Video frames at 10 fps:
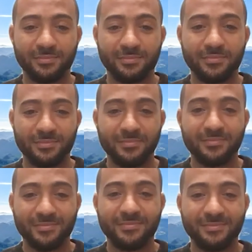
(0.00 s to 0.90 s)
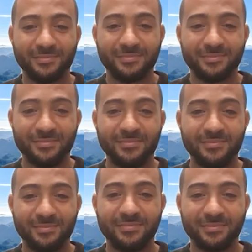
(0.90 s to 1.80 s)

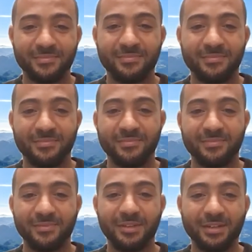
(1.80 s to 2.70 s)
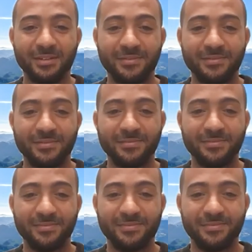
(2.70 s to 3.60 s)

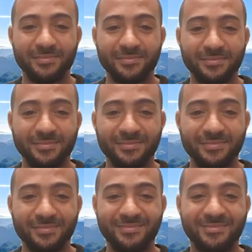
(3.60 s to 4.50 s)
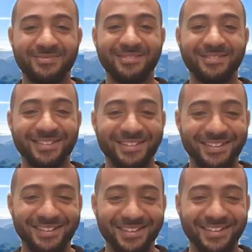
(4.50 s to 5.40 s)

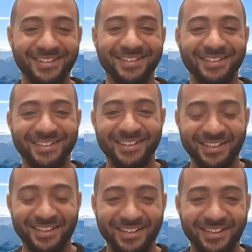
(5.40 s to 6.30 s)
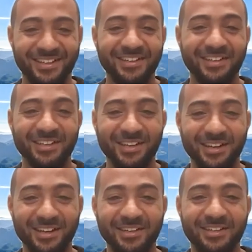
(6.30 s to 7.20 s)

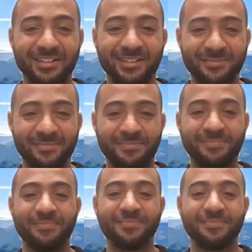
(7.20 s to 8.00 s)
No words are spoken by the person on screen.